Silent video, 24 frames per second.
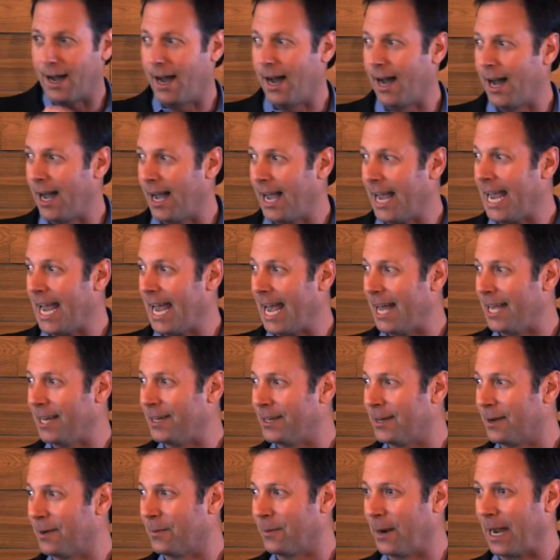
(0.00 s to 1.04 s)

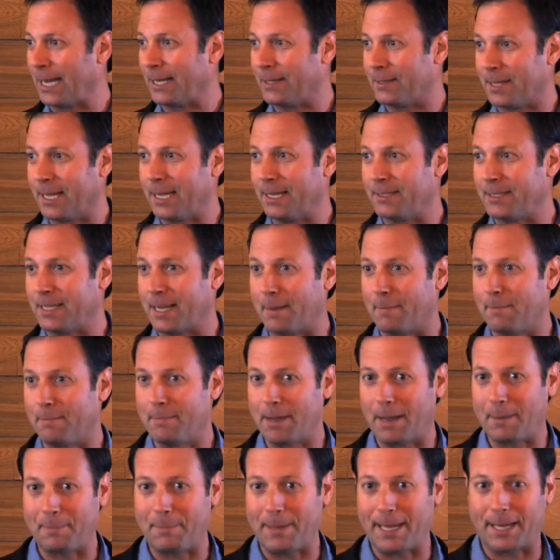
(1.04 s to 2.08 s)
and write things that
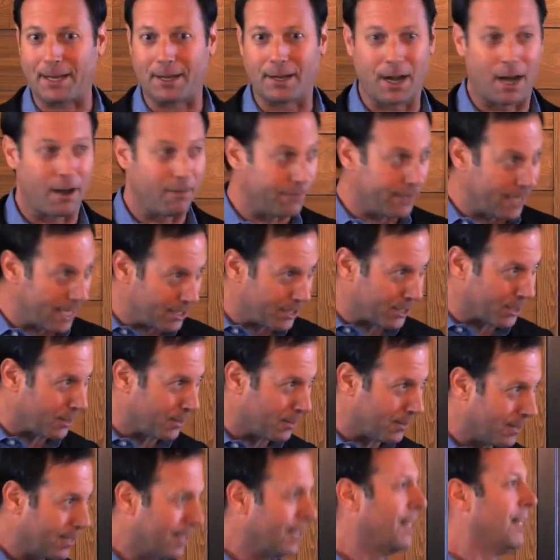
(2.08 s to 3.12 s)
might be
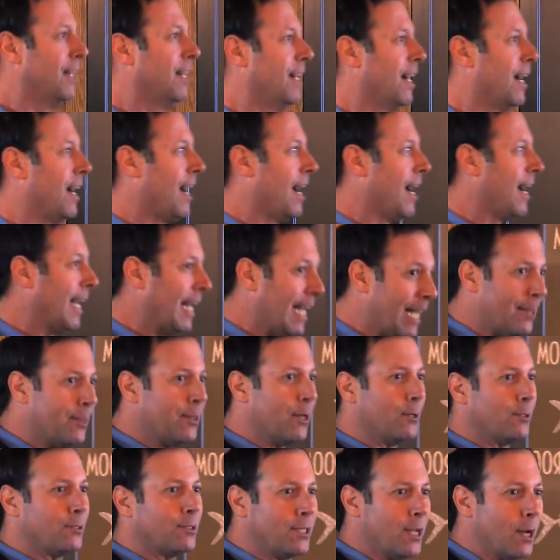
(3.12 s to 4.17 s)
confidential in
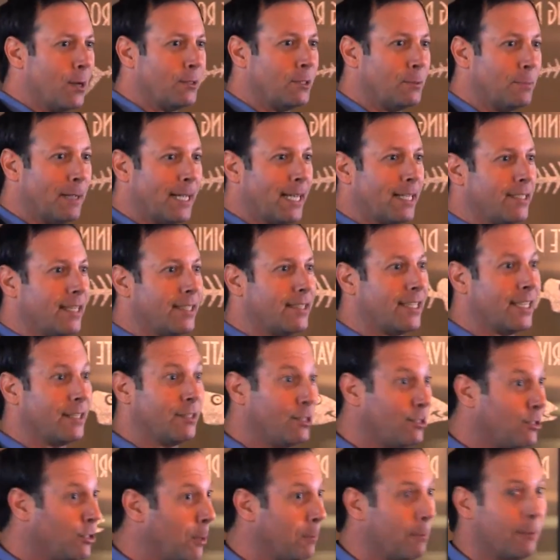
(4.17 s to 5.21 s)
those notes because it's a
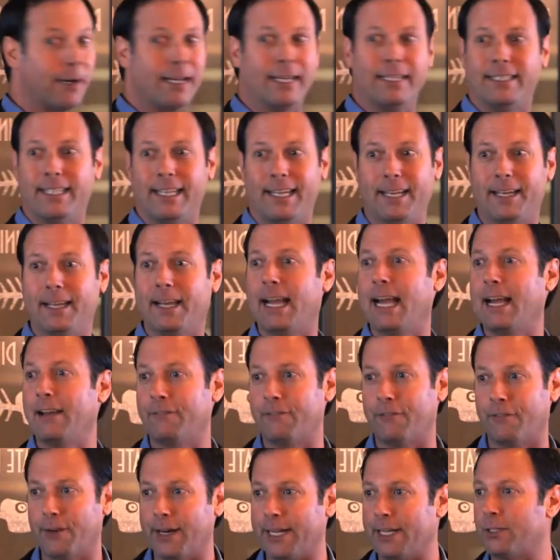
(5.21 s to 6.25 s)
super easy
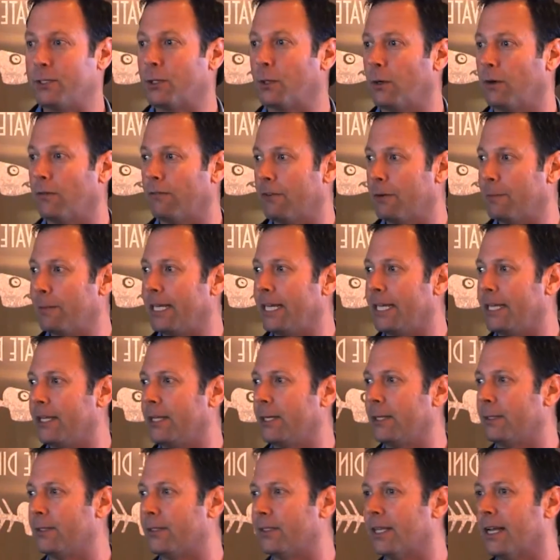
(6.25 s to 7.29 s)
and free tool for me to
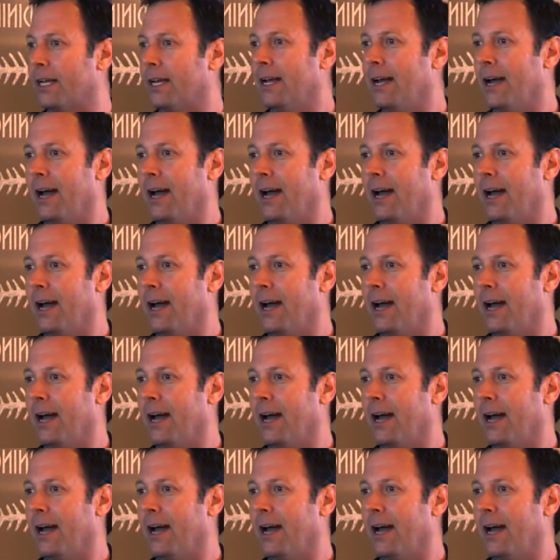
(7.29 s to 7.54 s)
use.